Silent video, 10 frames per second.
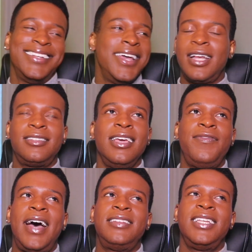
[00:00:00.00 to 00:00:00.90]
cause
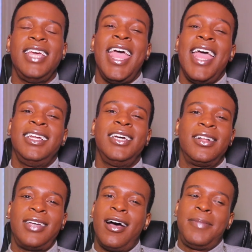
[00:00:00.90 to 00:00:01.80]
if I see any
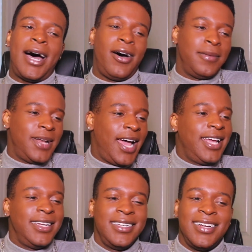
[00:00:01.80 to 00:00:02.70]
y'all talking about Autumn
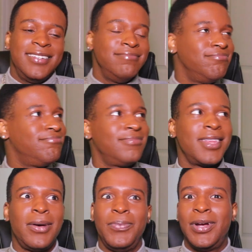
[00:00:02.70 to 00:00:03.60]
Night,
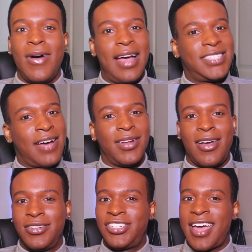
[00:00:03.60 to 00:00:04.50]
we gonna have to have a
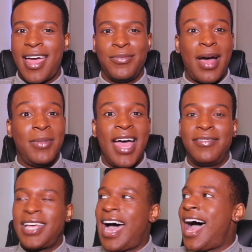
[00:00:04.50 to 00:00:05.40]
long chat. I'm gonna
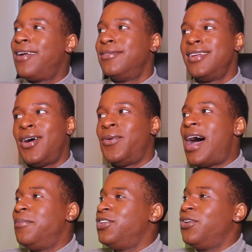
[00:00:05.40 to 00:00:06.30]
have to, I don't know,
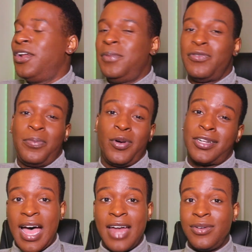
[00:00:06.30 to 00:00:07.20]
I'm, you're gonna be
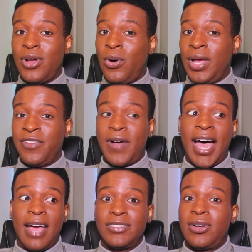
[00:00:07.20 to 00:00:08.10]
reported. I don't know if
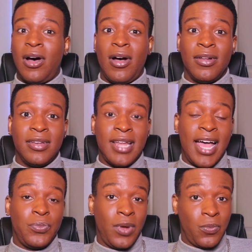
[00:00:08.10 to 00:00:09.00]
I have to call
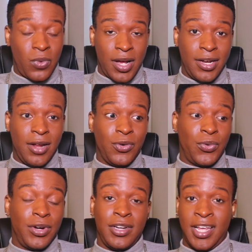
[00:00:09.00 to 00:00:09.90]
911 in
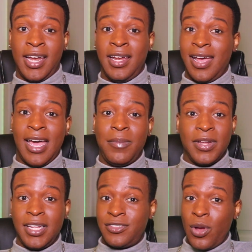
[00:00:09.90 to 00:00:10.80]
order to get an
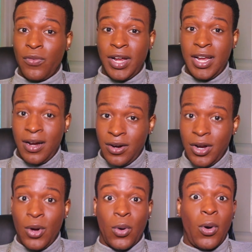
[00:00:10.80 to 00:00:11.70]
ambulance over
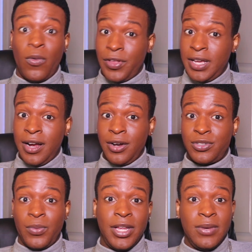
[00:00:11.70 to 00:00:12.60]
here or over
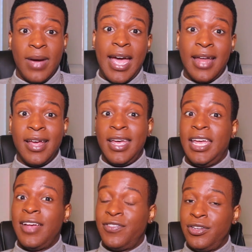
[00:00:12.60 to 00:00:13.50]
there to where you
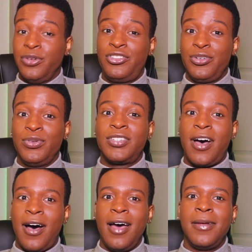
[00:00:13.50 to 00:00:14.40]
at. If you choose
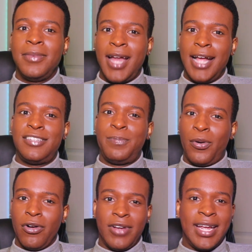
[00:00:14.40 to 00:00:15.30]
Autumn Night's
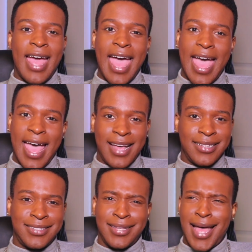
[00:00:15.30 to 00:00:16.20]
boring
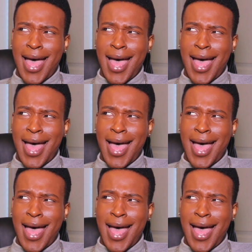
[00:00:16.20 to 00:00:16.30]
ass,